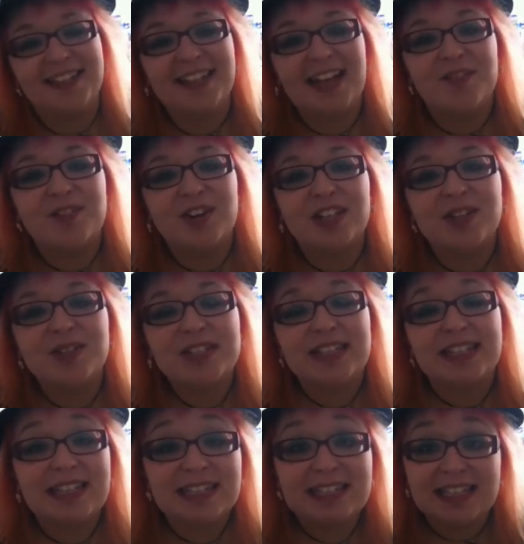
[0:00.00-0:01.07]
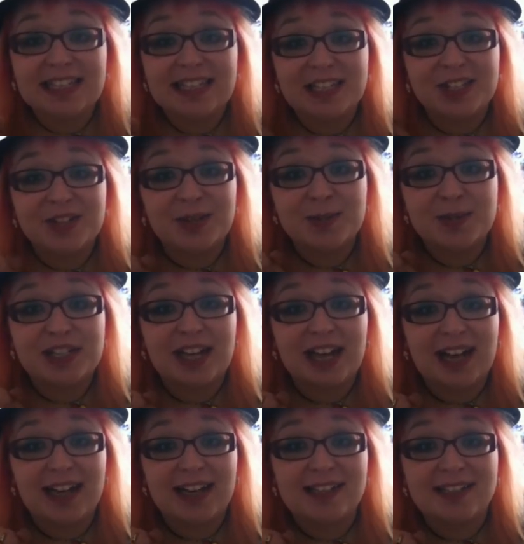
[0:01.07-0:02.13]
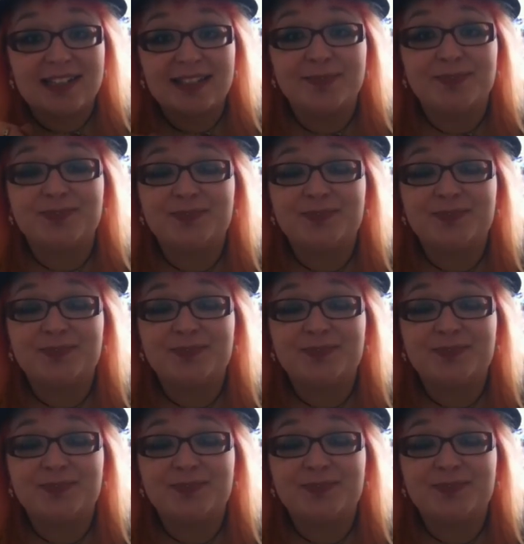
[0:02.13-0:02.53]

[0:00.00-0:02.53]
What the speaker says: I've got loads of links in the description, guys,